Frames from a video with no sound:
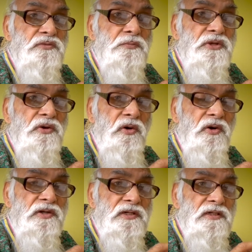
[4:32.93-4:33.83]

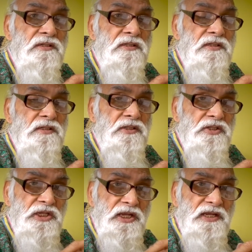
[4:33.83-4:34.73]
beyond
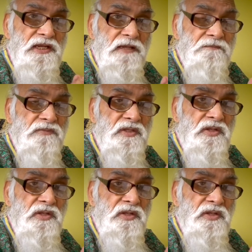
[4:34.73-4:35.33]
thinking